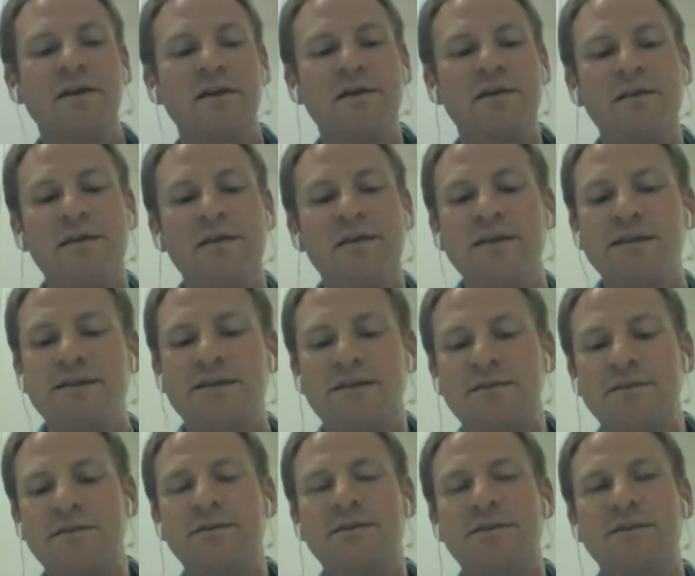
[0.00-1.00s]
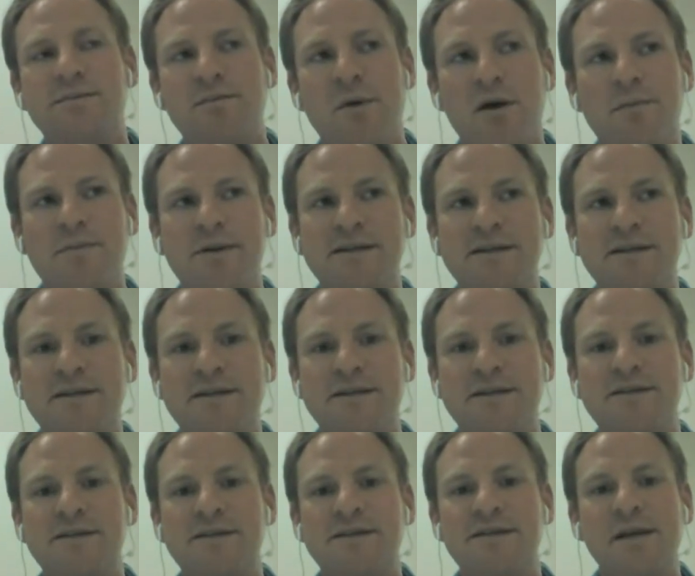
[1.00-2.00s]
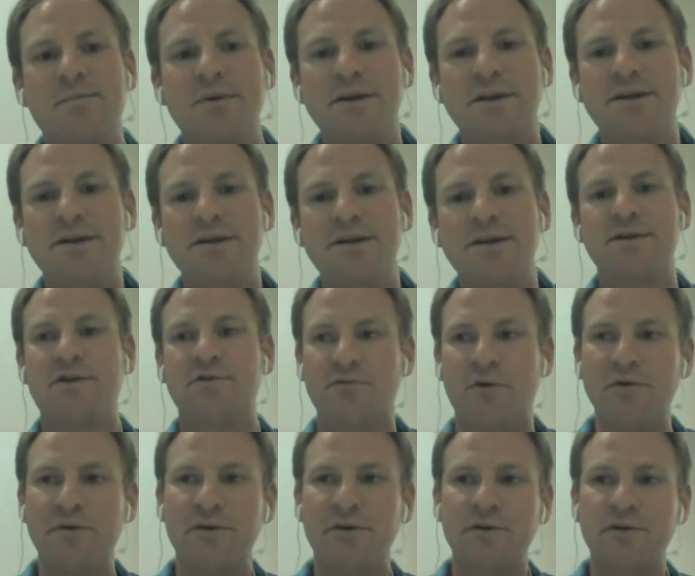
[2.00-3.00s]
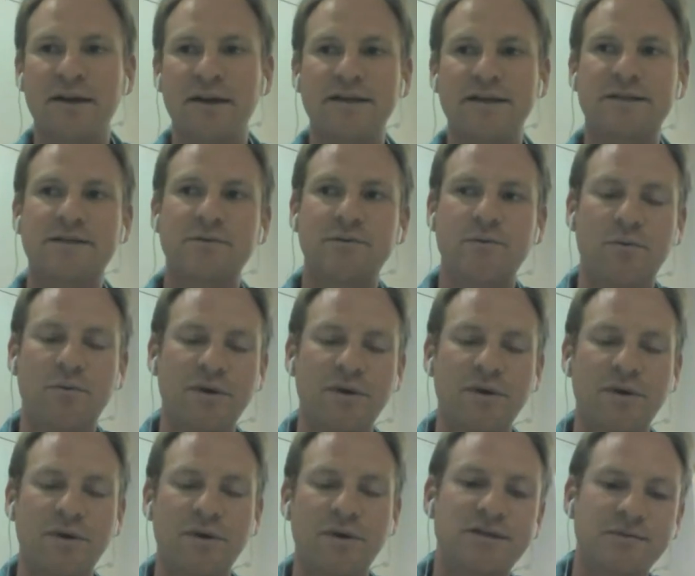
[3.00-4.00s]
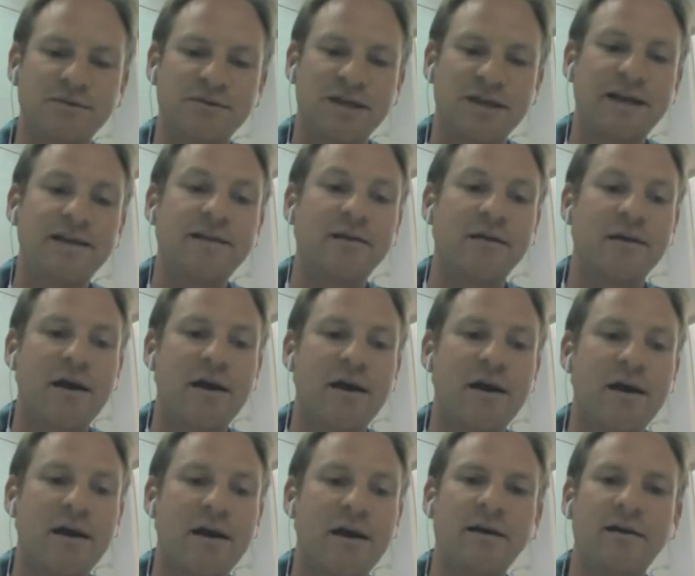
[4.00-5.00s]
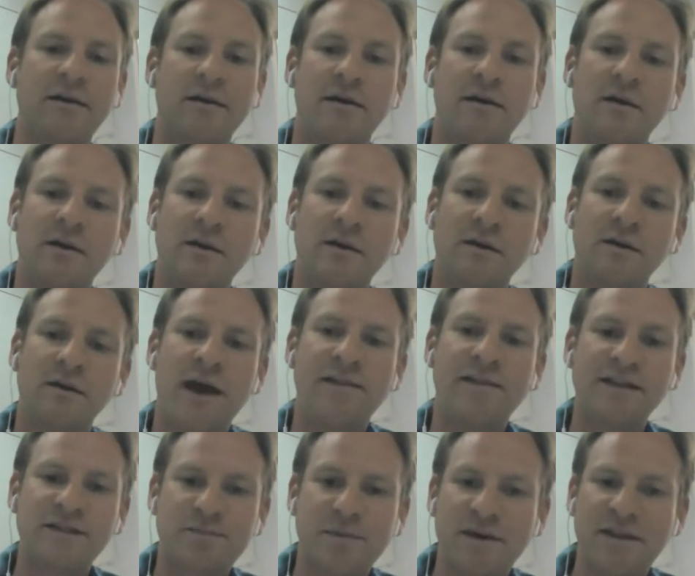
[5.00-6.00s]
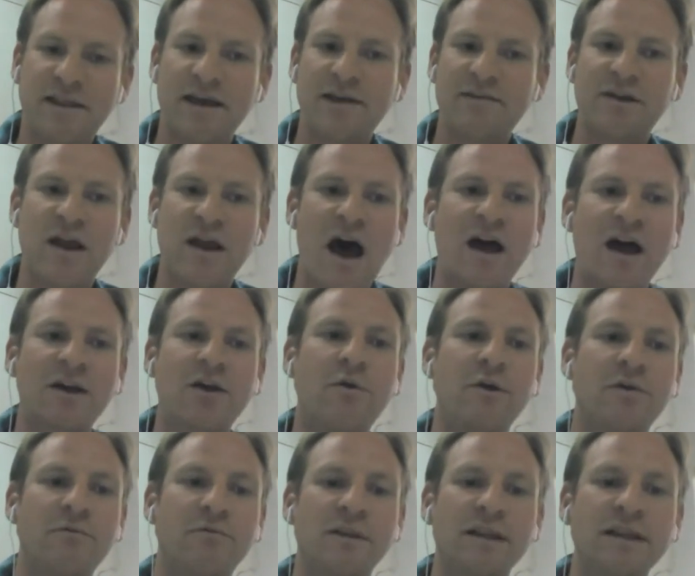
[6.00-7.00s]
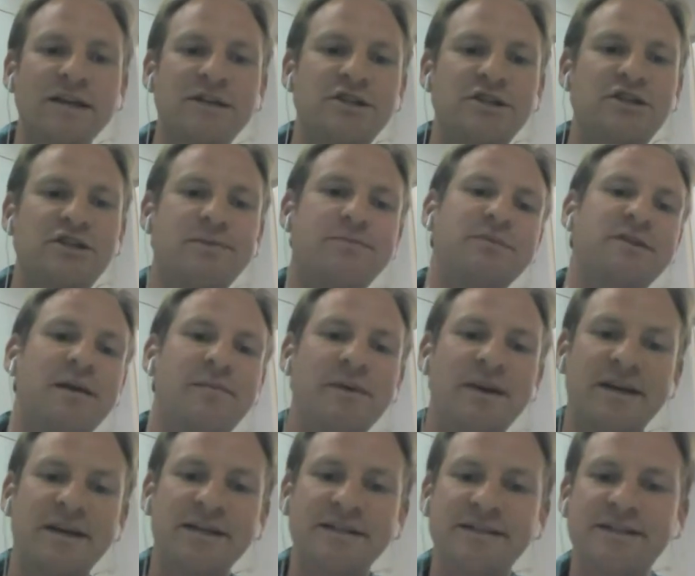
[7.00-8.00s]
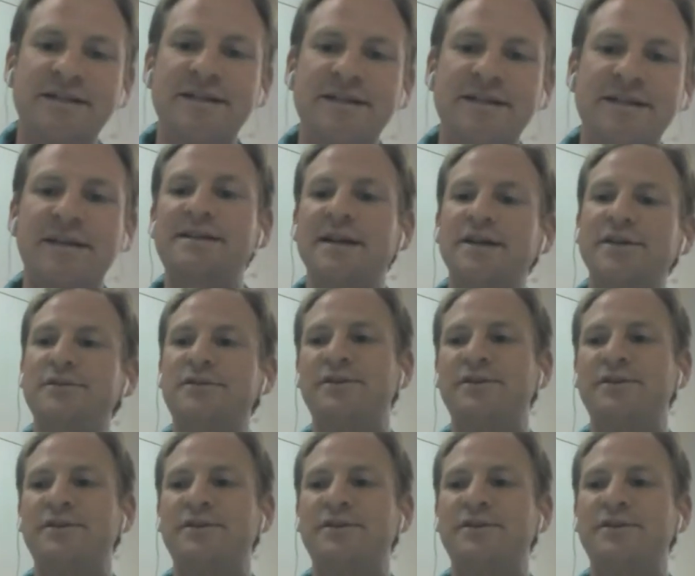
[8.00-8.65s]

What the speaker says: We're giving these small businesses the ability to grow their list with consumers in their area, and this way they have an ongoing relationship with them and